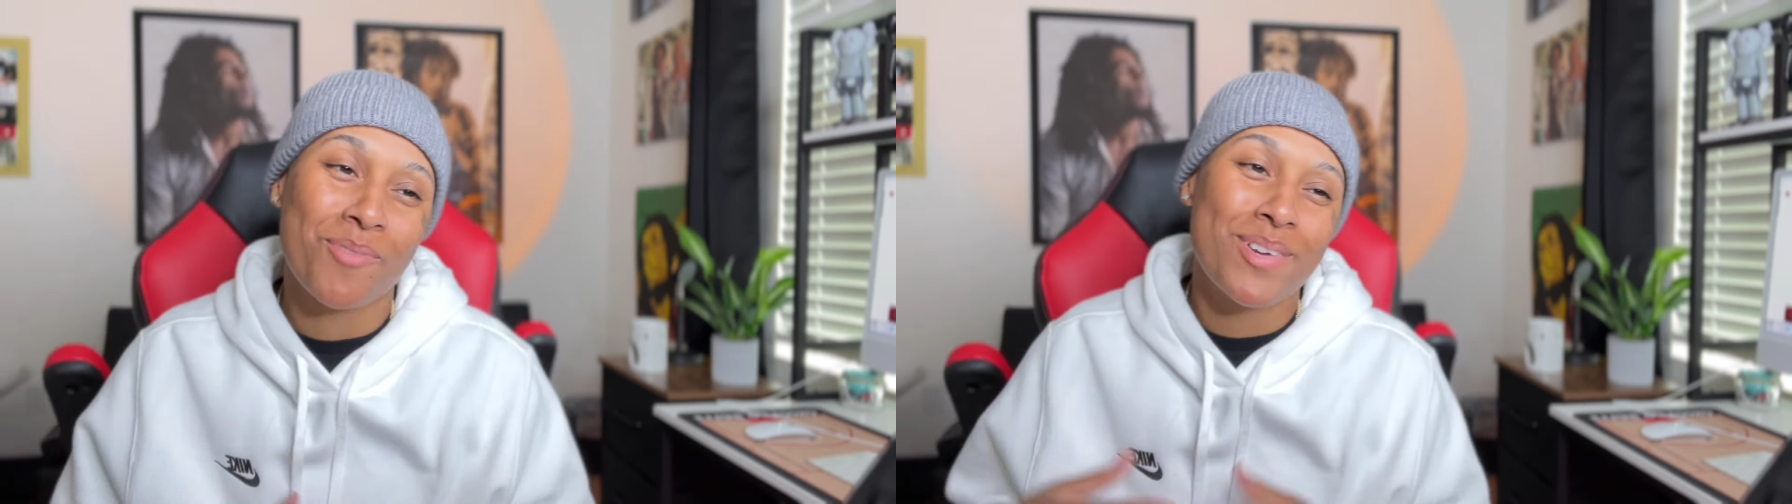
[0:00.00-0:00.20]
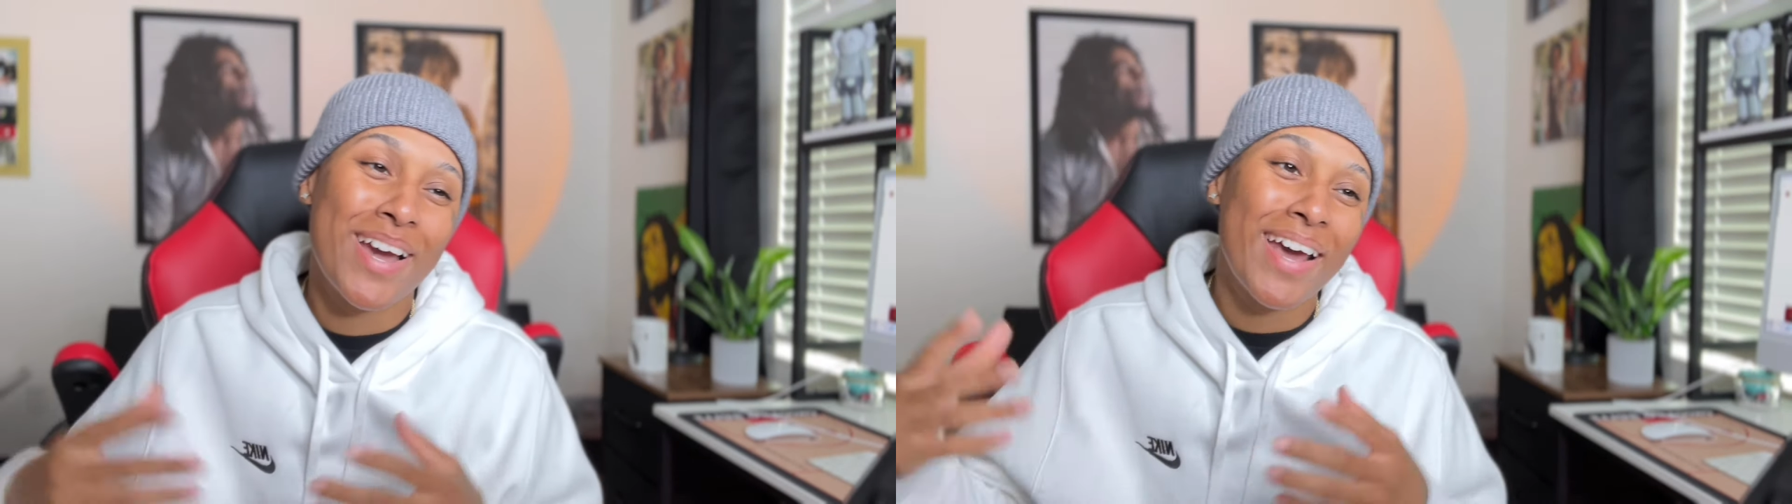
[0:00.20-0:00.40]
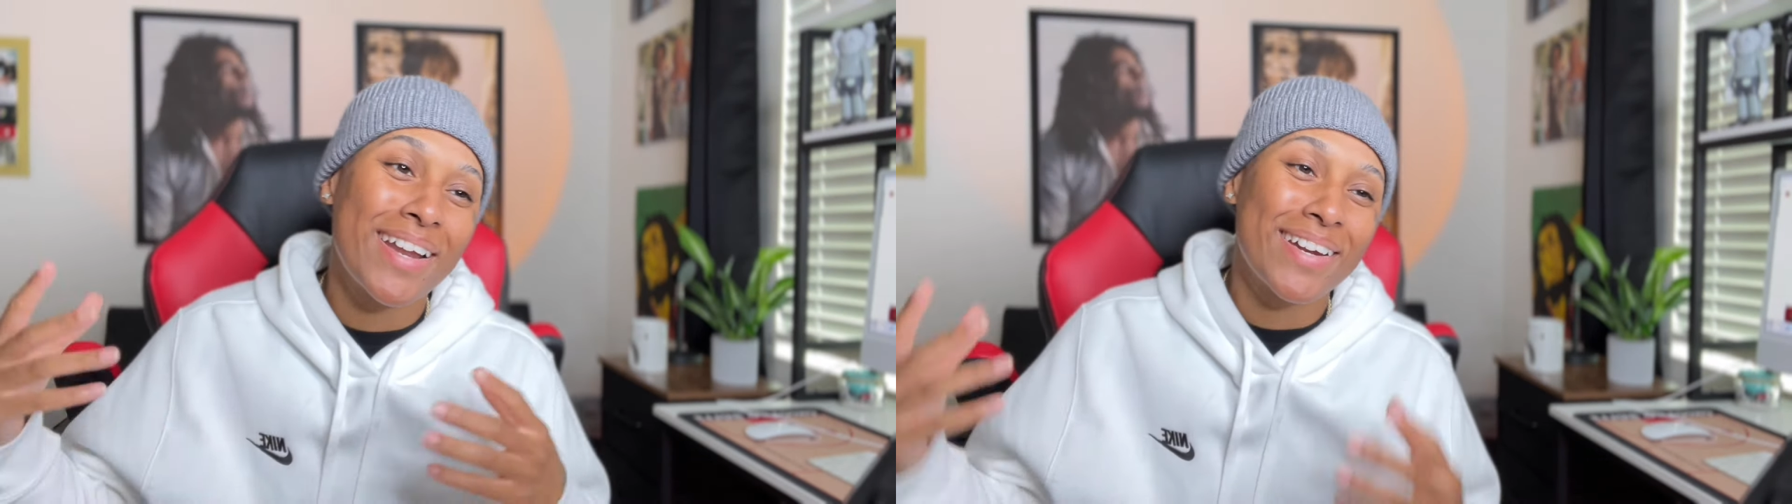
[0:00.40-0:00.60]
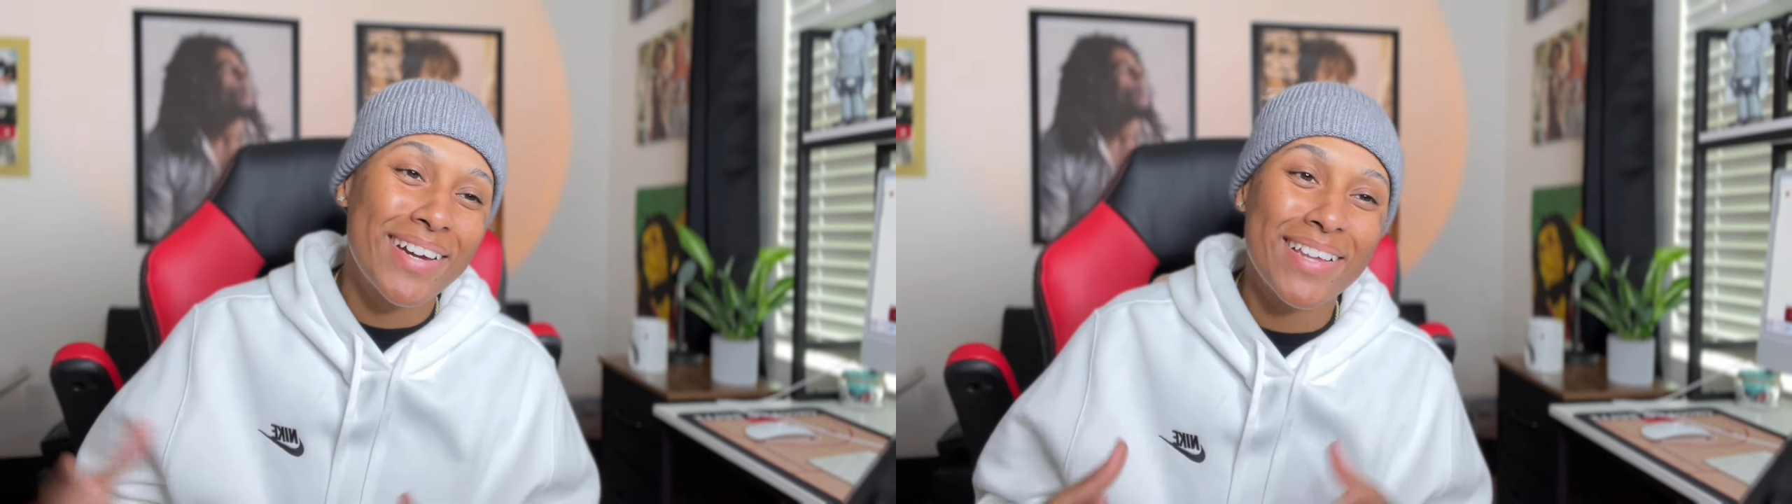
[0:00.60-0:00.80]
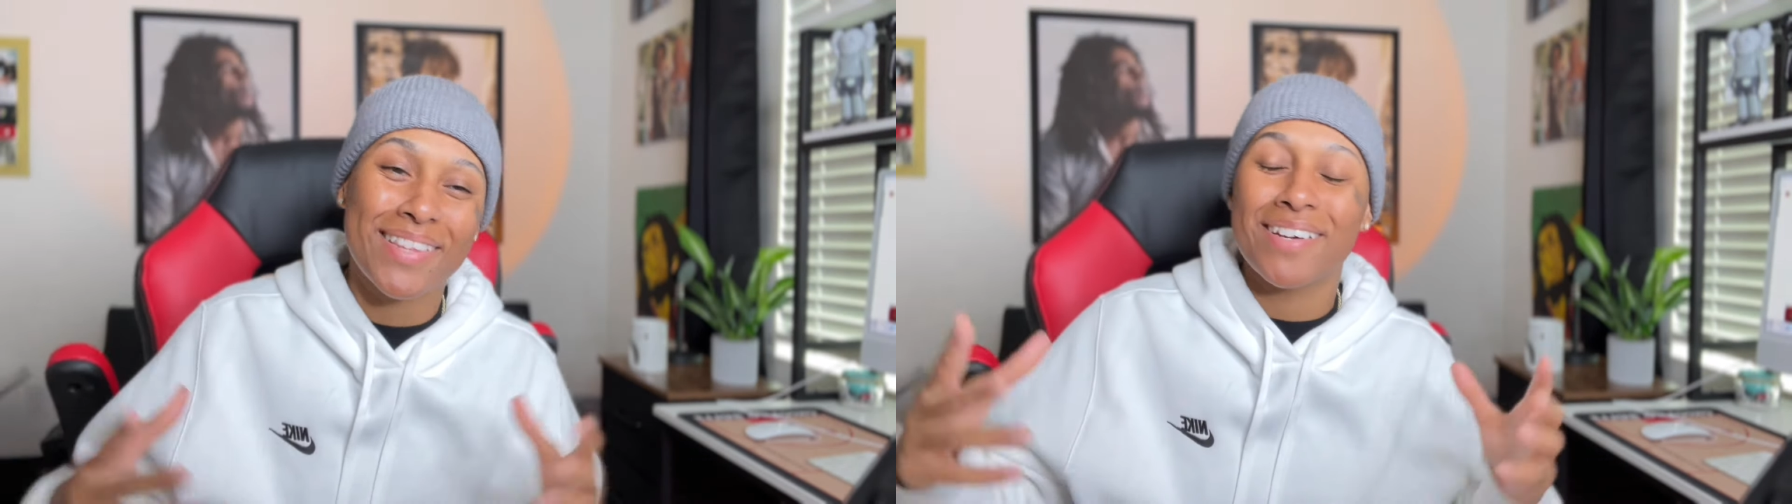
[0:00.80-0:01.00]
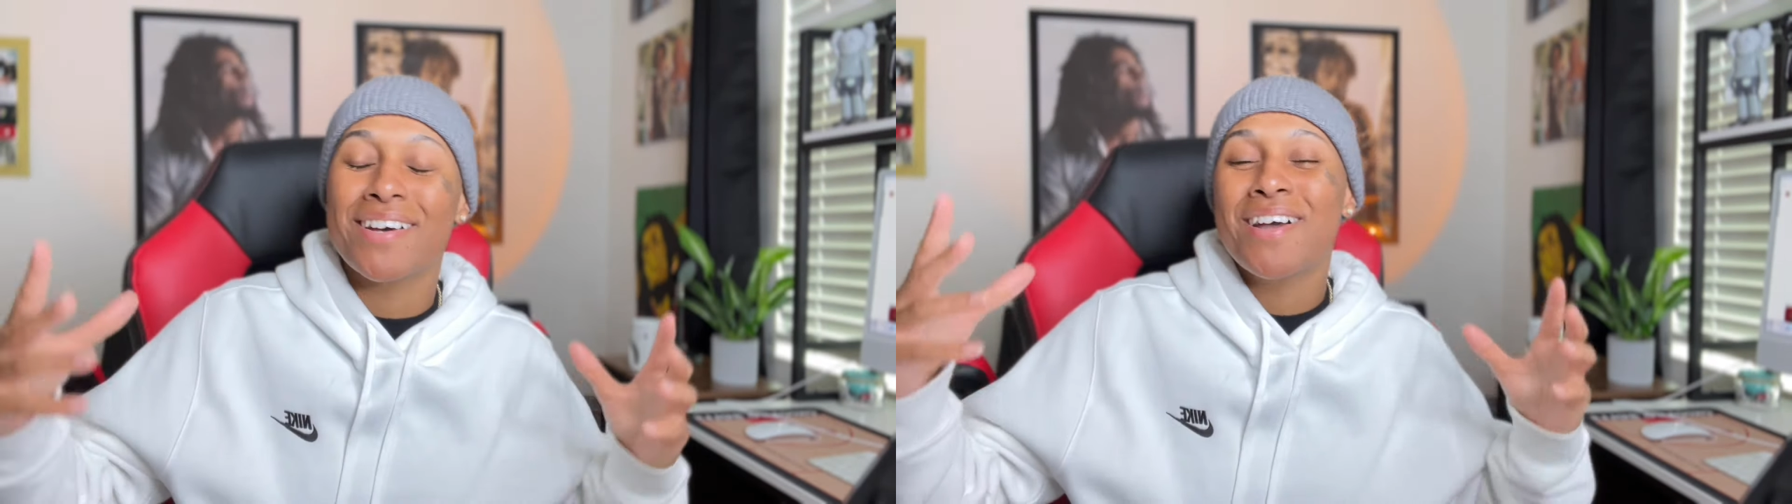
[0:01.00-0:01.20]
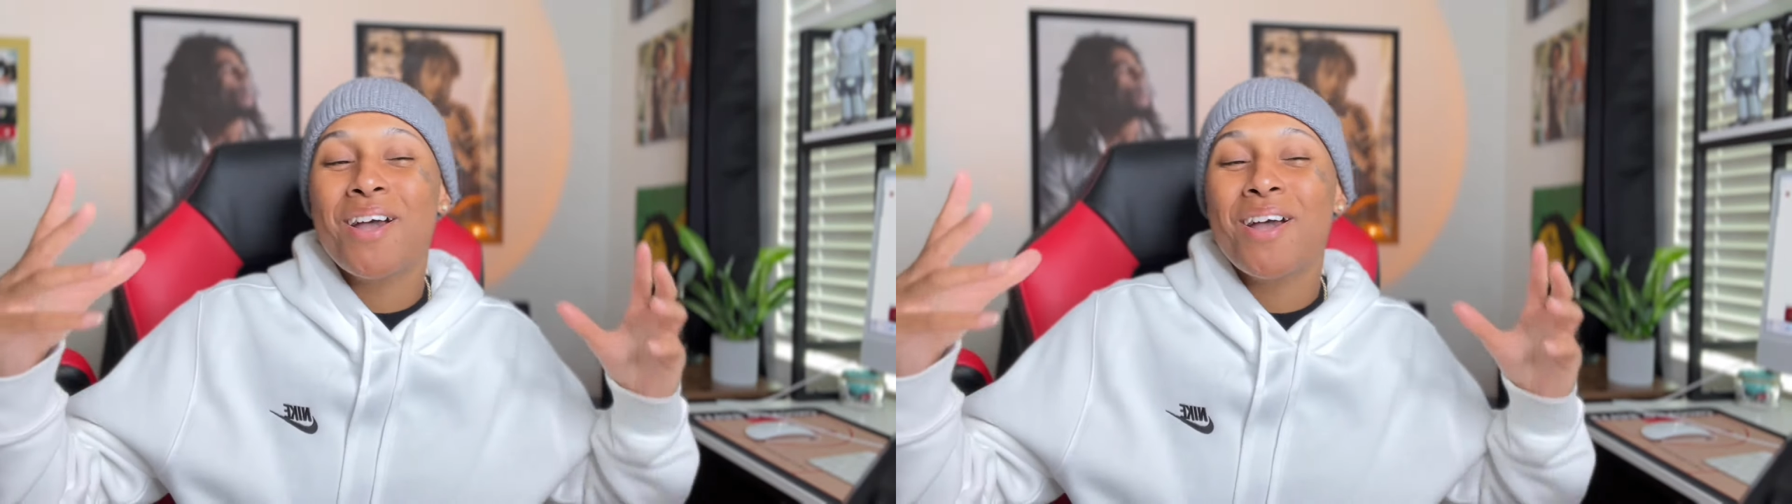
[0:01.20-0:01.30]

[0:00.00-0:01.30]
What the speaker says: and we got another